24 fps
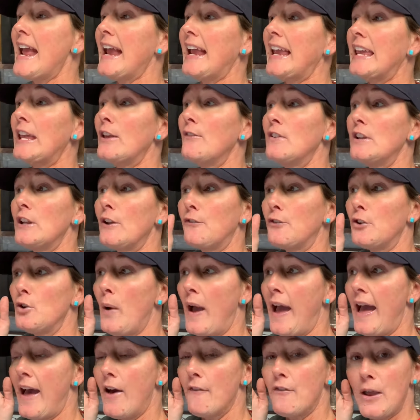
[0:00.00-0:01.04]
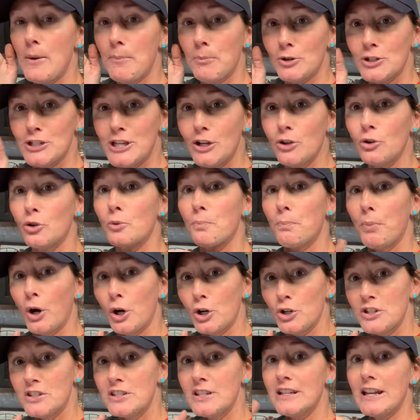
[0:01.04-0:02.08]
Even if you have a particular
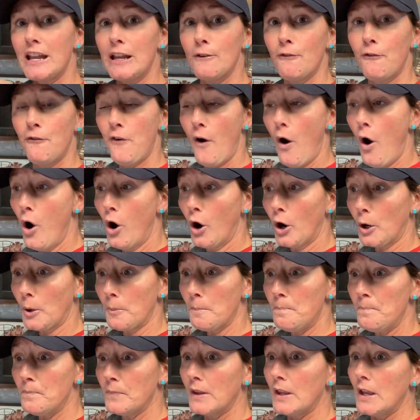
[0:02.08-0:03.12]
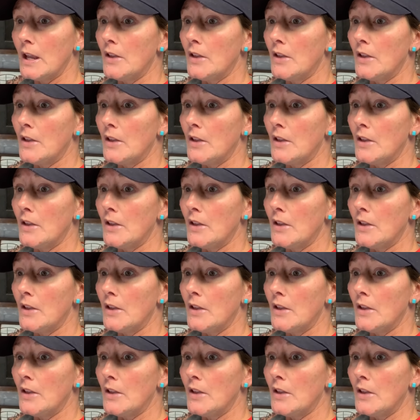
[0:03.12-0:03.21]
person and farm